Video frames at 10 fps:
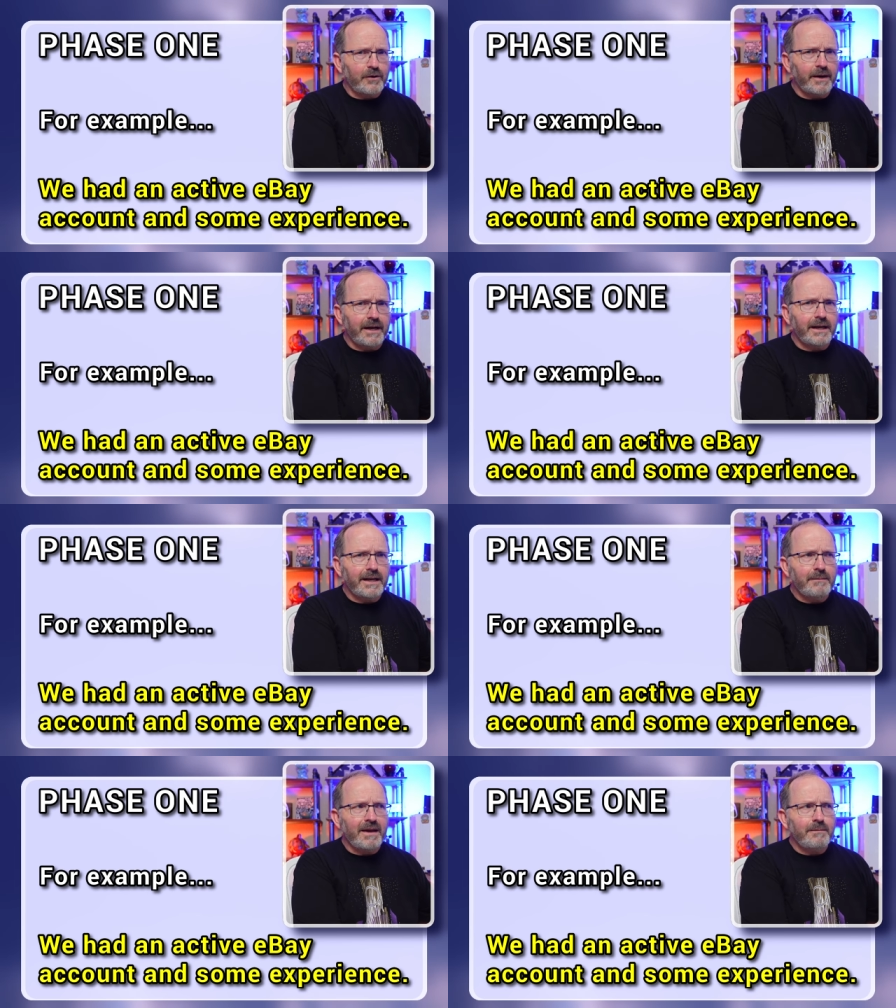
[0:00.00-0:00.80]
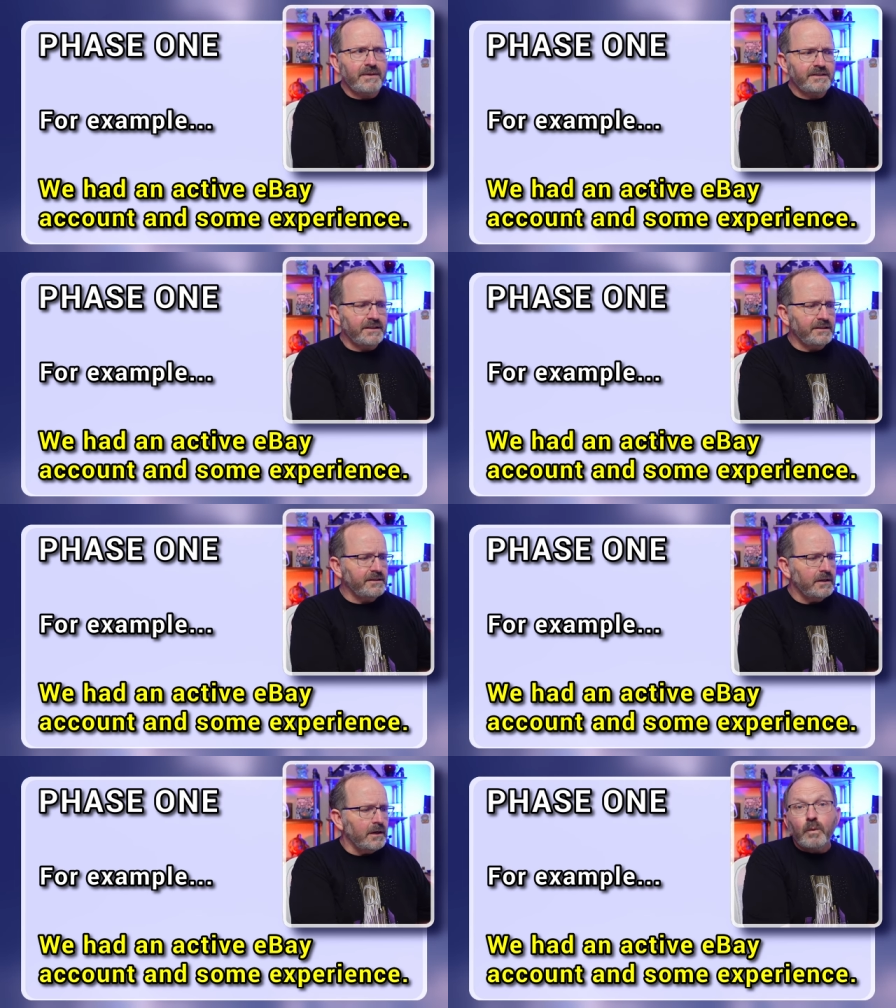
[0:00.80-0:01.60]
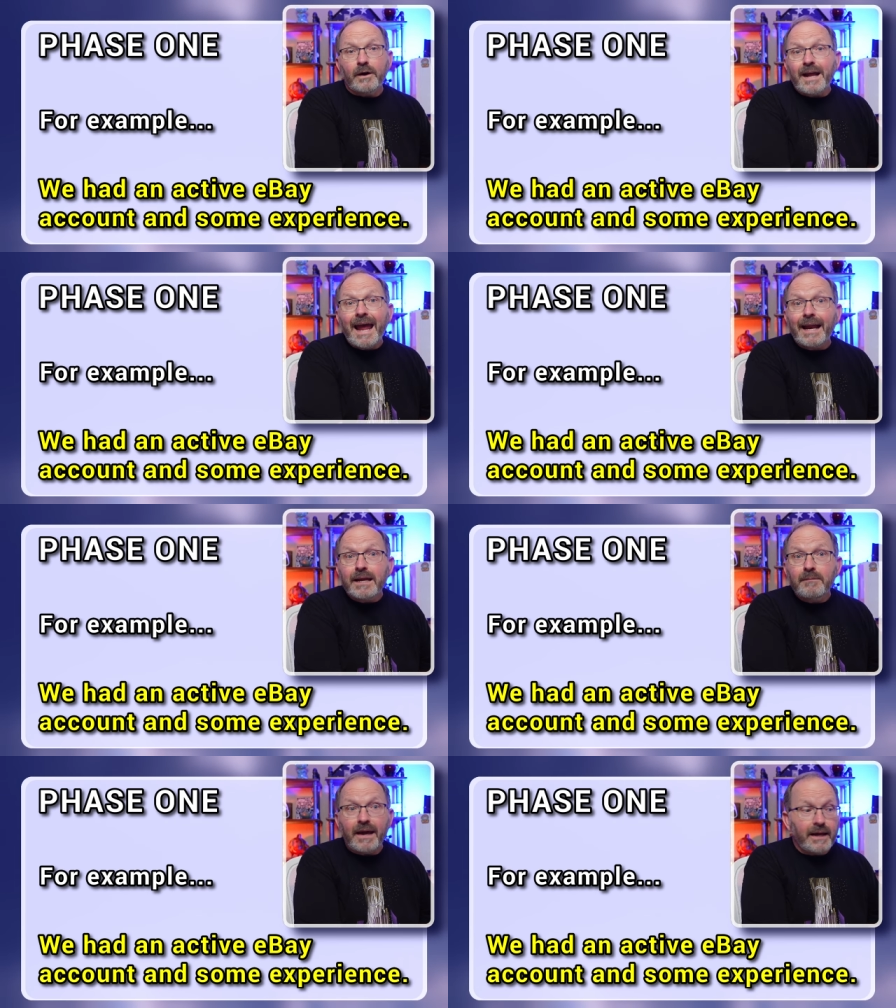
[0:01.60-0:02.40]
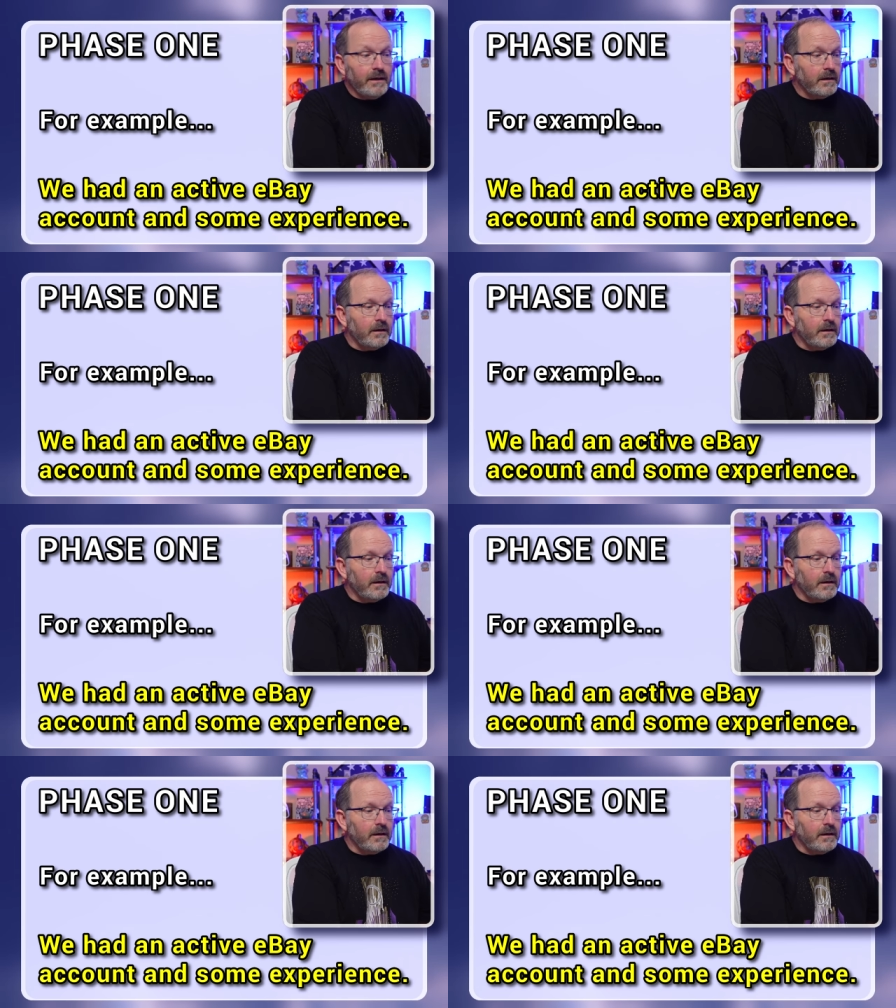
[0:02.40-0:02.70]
creating an eBay business, we already had eBay.